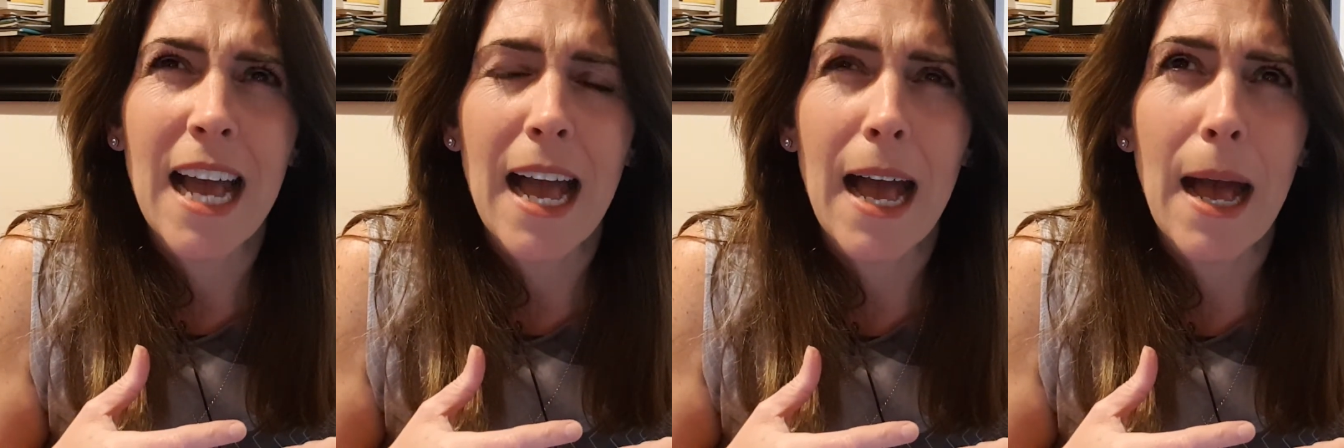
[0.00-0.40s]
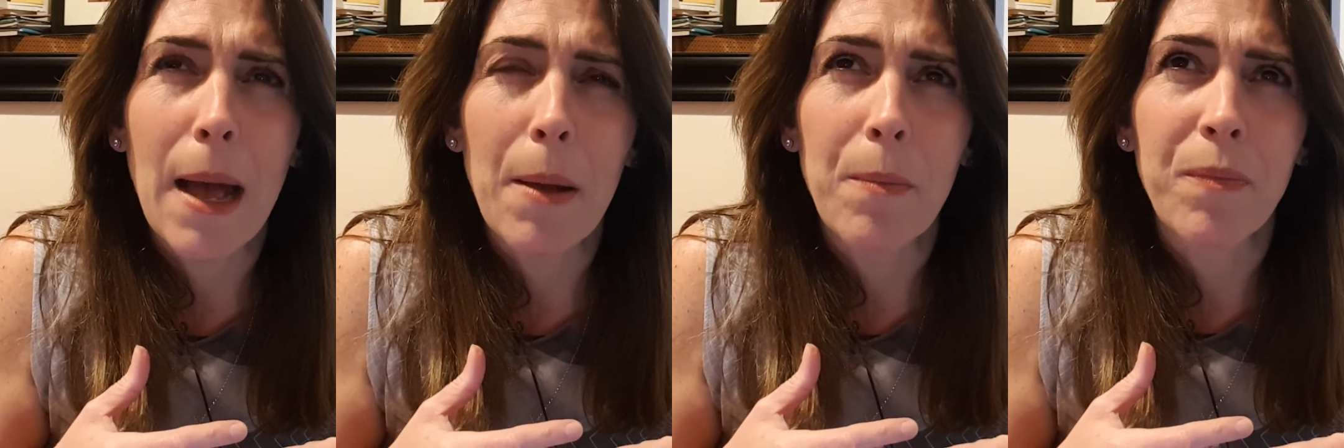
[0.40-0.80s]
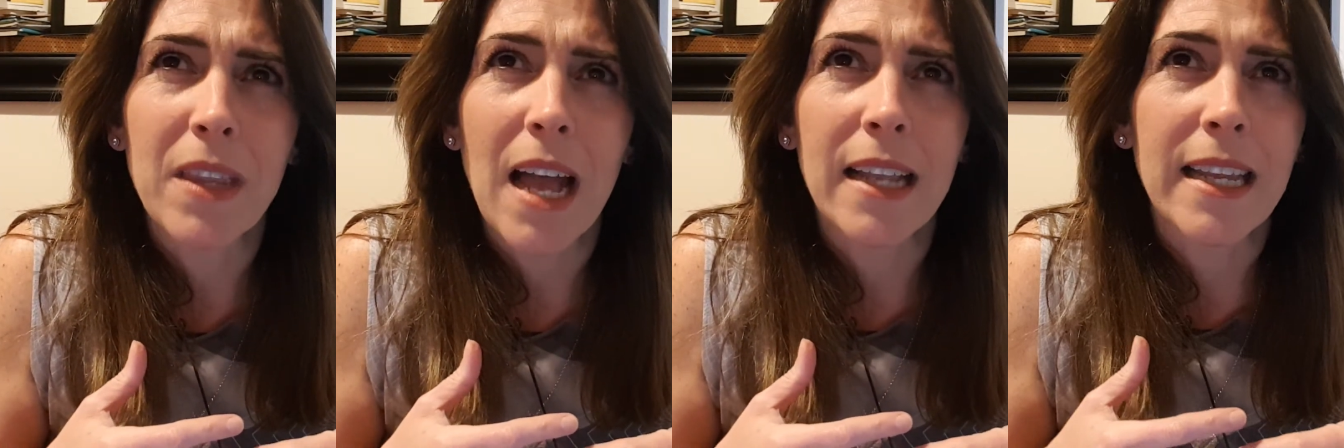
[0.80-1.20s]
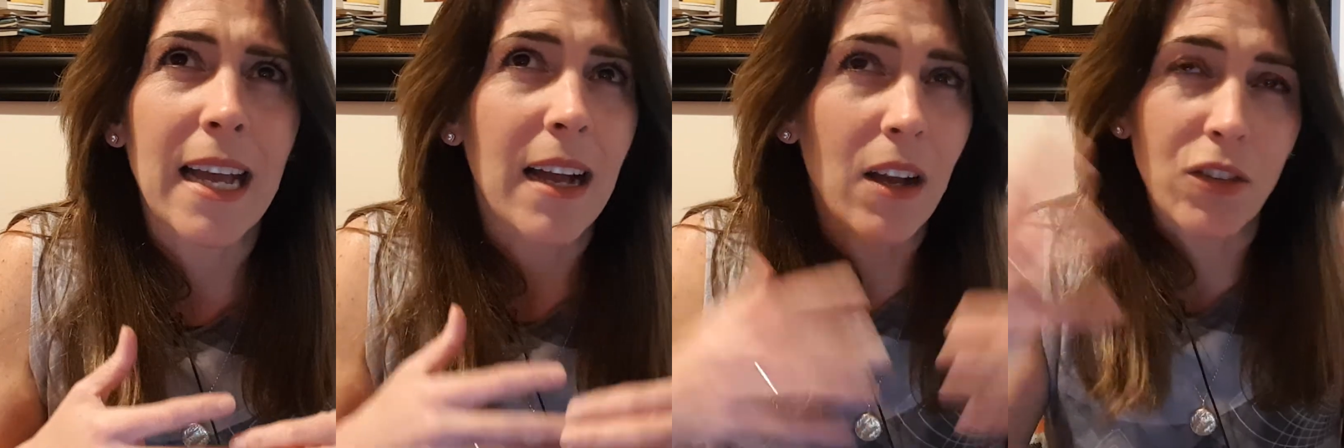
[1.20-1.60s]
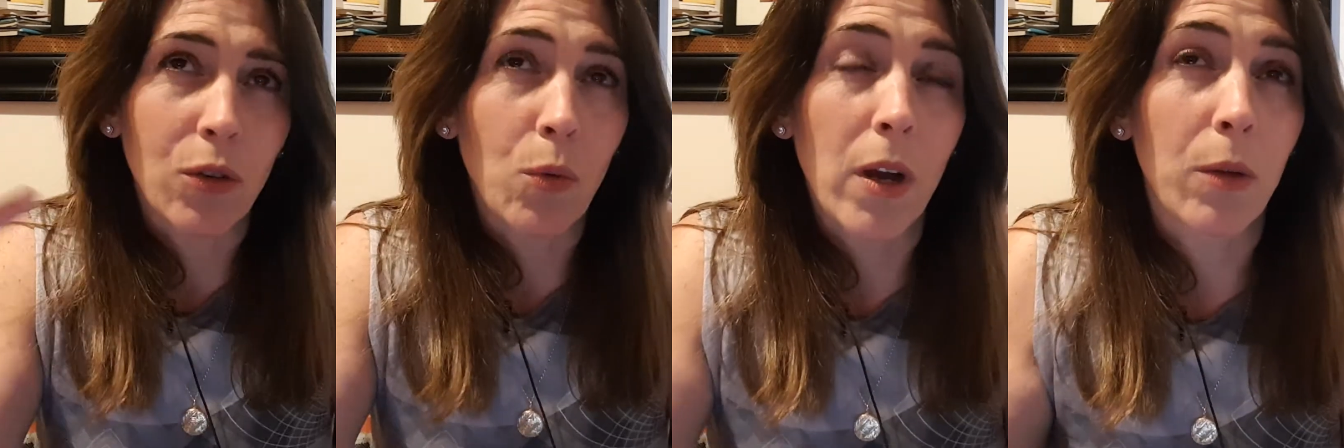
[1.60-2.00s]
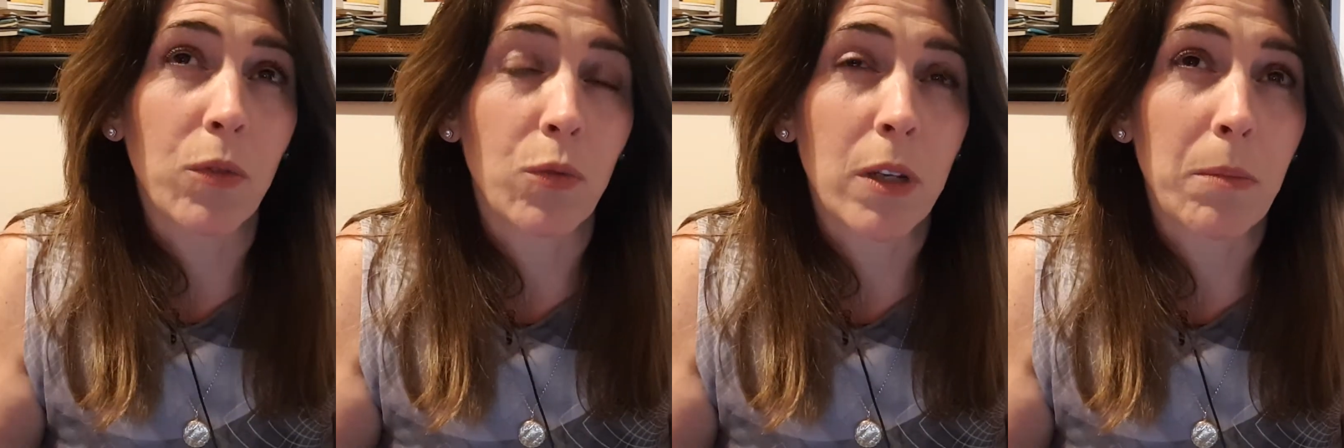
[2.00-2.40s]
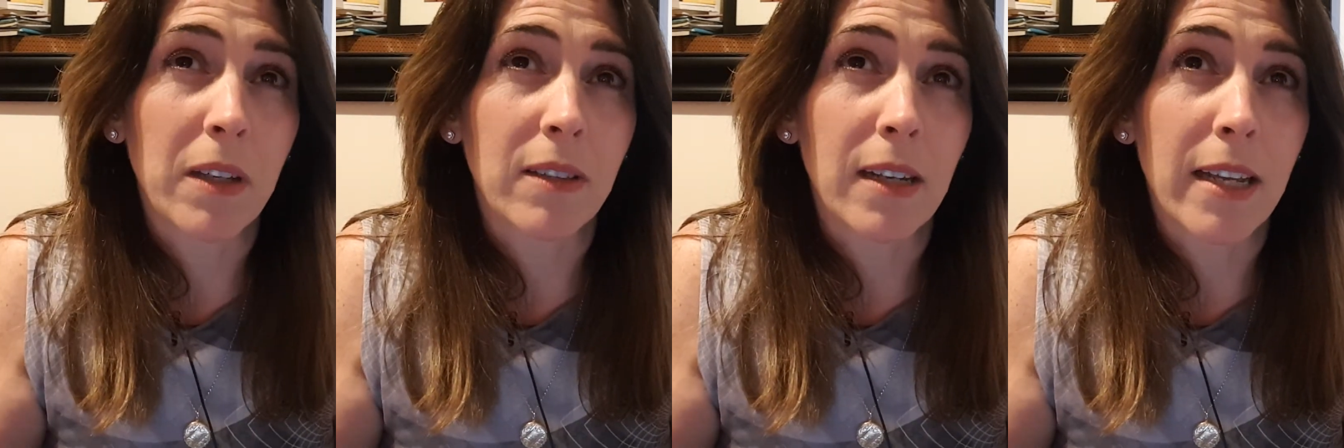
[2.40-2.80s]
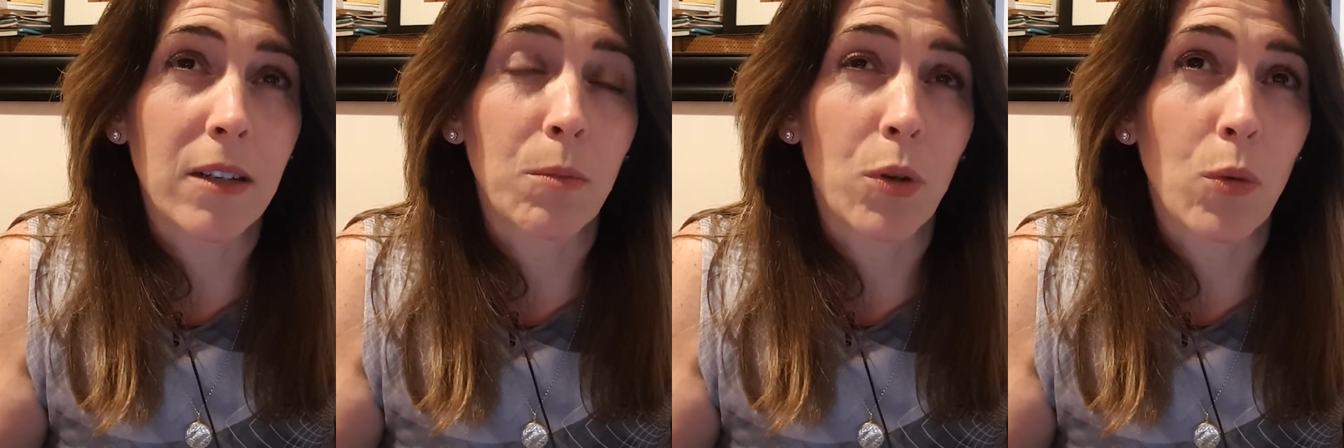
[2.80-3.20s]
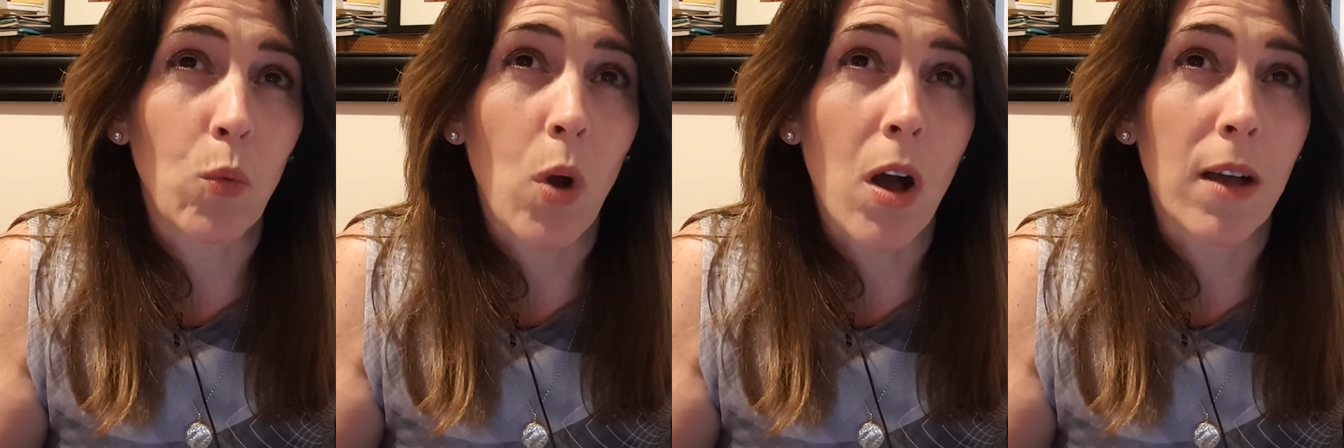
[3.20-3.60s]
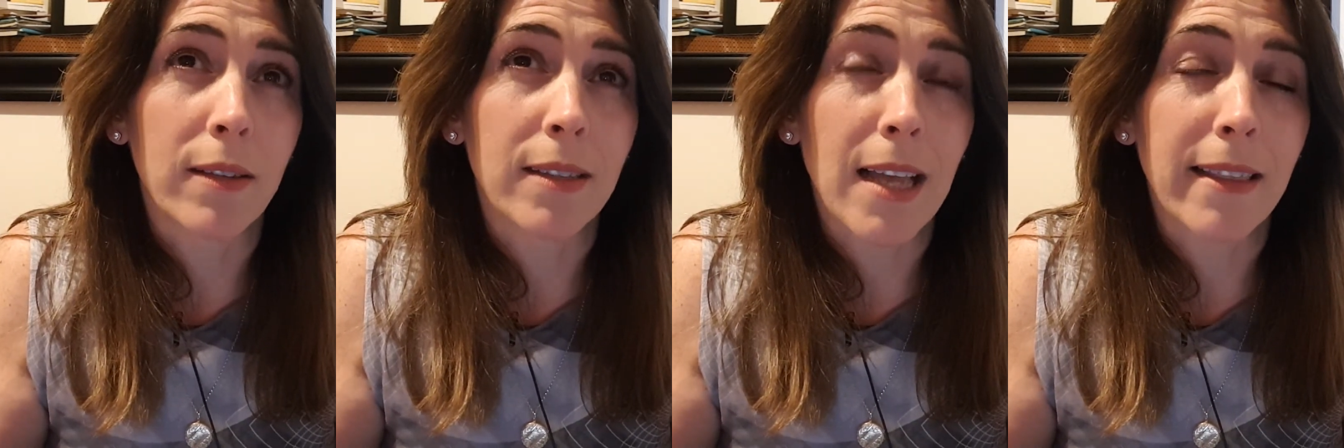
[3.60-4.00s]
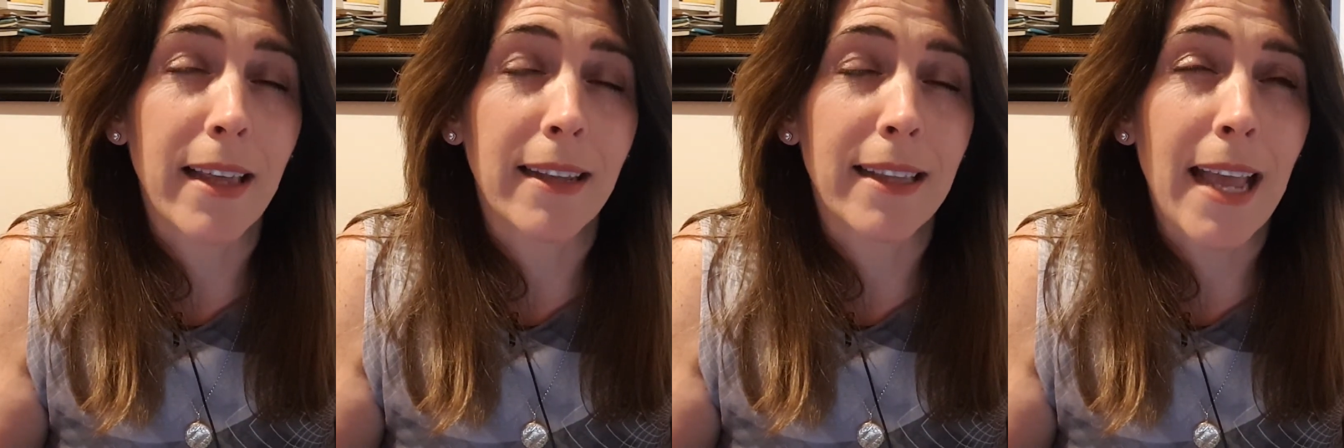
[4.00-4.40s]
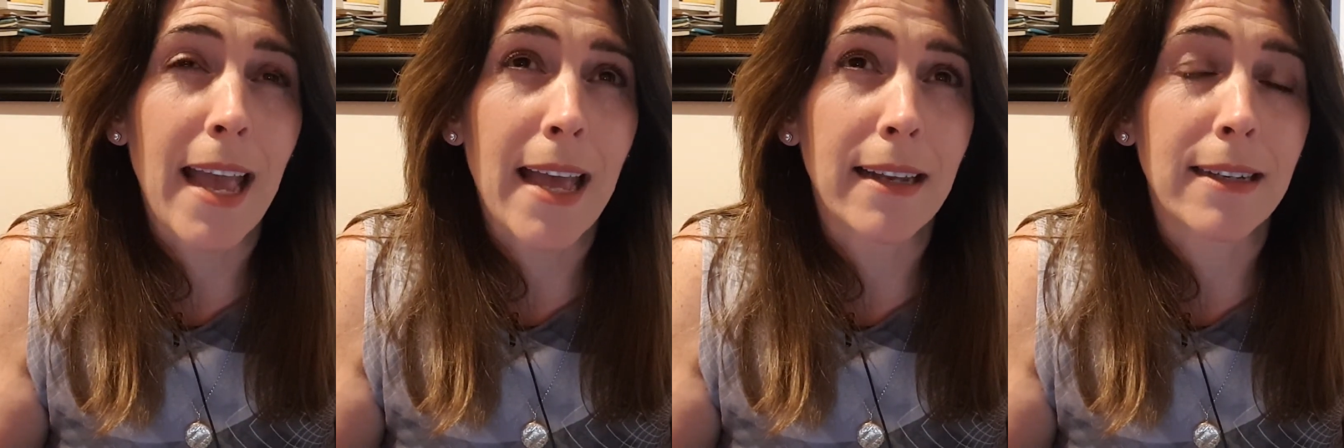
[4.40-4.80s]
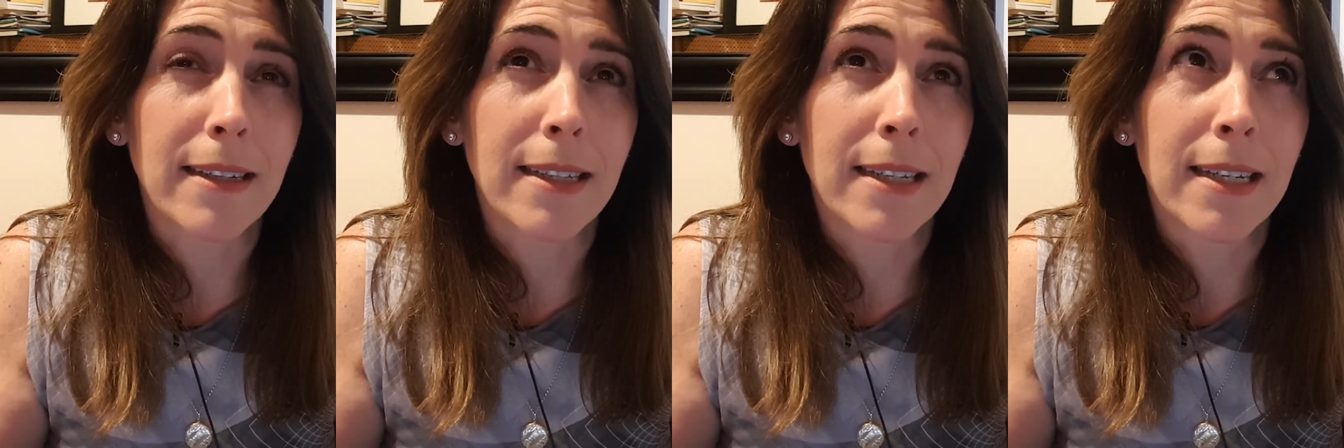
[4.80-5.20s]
And yeah, I don't know why it was really pixelated, but it was. And then at the end,